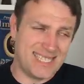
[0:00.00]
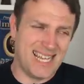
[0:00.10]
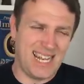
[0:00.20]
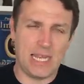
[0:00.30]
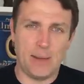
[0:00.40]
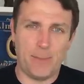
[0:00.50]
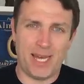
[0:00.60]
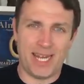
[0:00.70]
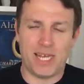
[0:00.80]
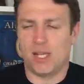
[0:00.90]
sell in
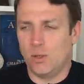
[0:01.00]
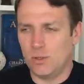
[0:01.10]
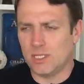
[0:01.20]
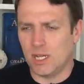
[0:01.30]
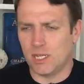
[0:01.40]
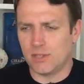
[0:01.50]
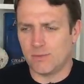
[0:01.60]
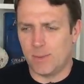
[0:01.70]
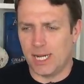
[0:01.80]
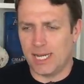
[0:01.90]
panic, lose a lot
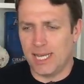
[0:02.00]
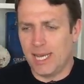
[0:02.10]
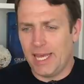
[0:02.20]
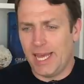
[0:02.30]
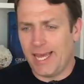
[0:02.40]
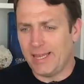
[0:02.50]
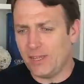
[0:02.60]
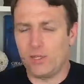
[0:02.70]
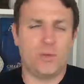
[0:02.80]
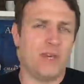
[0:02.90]
of money, and
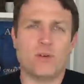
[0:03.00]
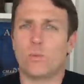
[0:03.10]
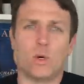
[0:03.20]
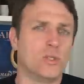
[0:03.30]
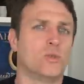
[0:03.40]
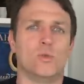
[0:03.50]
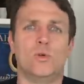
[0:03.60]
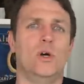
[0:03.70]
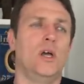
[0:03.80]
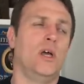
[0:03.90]
you never want to